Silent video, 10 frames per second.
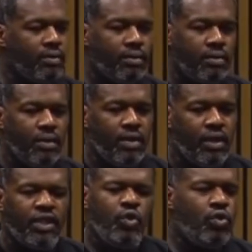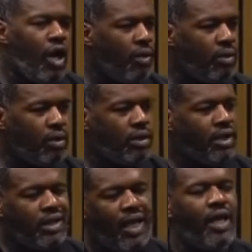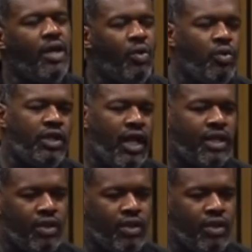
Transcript: So if you was wondering the part that I blanked out,